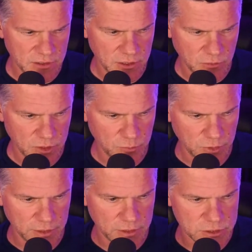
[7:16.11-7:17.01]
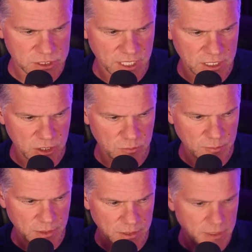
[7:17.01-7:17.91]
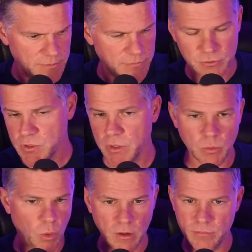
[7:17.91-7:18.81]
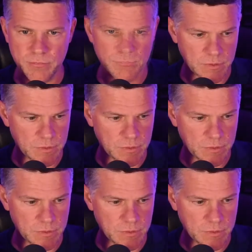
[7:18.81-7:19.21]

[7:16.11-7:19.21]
and I don't want to unplug it because you can't hear me, but there's only one